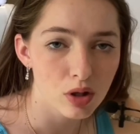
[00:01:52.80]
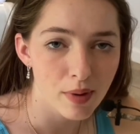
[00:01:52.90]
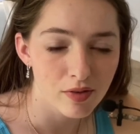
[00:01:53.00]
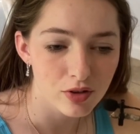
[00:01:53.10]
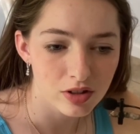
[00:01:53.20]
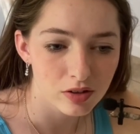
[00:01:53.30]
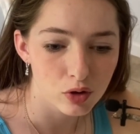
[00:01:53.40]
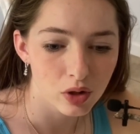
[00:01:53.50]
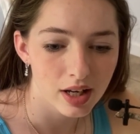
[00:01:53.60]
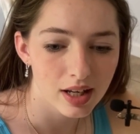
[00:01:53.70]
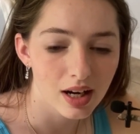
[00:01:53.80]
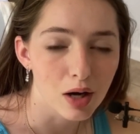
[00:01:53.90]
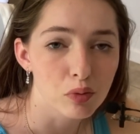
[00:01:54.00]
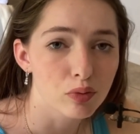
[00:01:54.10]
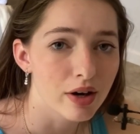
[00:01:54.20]
my first year of training, I
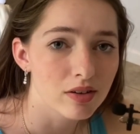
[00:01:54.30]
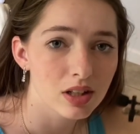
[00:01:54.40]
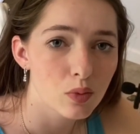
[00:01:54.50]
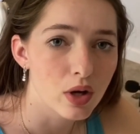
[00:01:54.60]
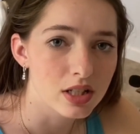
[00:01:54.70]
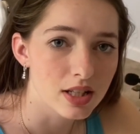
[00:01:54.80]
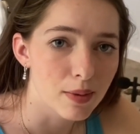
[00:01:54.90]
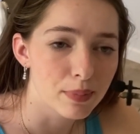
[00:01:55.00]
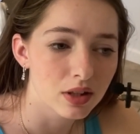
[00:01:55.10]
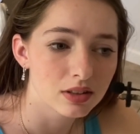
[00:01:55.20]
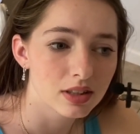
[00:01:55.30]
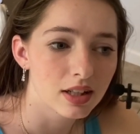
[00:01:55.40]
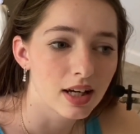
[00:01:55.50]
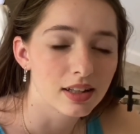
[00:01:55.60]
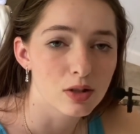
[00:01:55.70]
rarely went to that
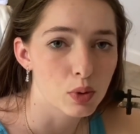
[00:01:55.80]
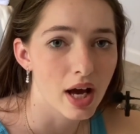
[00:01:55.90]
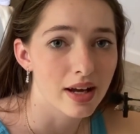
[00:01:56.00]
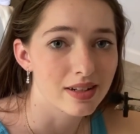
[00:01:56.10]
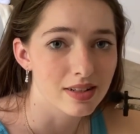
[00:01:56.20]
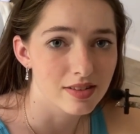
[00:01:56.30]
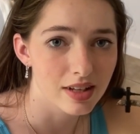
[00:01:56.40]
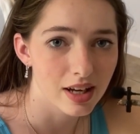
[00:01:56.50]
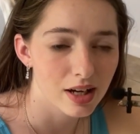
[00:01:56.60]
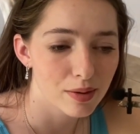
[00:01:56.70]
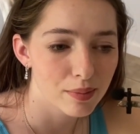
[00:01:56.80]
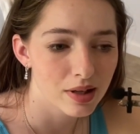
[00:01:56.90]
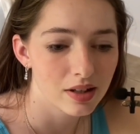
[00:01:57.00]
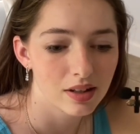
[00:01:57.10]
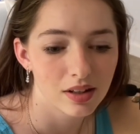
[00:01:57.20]
building unless we had an exam,
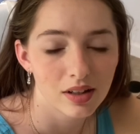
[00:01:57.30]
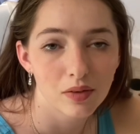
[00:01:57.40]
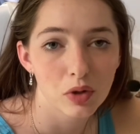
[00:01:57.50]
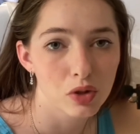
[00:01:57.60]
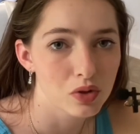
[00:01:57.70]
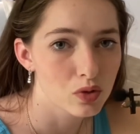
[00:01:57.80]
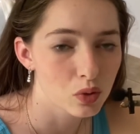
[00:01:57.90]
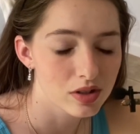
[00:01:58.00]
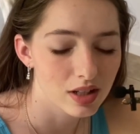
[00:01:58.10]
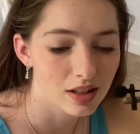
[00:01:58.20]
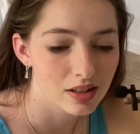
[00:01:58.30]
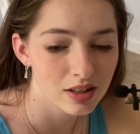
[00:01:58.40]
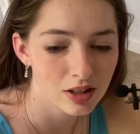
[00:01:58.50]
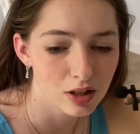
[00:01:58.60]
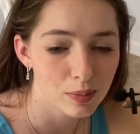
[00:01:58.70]
which was towards the end of the
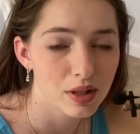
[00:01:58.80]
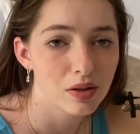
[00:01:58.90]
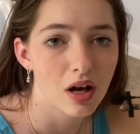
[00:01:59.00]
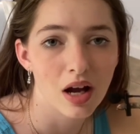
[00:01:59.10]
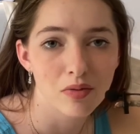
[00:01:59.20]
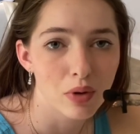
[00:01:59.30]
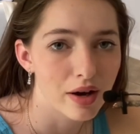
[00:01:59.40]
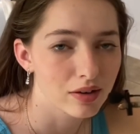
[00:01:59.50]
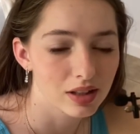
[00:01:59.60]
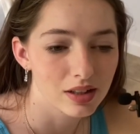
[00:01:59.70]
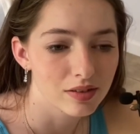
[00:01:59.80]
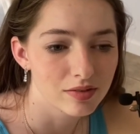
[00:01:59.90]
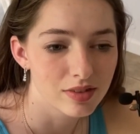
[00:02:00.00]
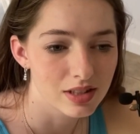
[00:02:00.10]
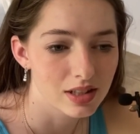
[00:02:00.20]
year, but I rarely
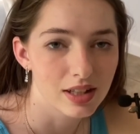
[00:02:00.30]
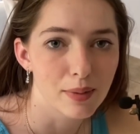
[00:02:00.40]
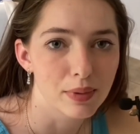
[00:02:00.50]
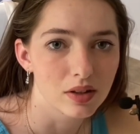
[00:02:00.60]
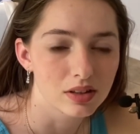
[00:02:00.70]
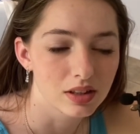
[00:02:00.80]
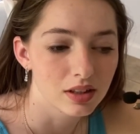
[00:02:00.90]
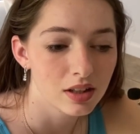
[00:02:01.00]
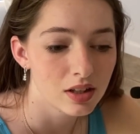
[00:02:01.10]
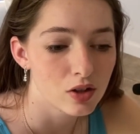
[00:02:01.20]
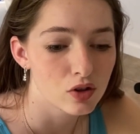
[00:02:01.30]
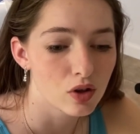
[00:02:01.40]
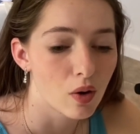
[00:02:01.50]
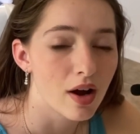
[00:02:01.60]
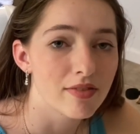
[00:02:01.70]
visited that building.
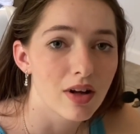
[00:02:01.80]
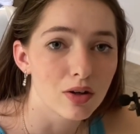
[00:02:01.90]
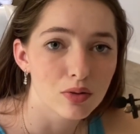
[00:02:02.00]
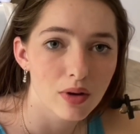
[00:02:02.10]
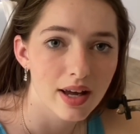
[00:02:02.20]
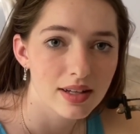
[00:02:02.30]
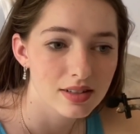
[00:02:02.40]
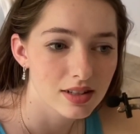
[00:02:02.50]
So I felt great.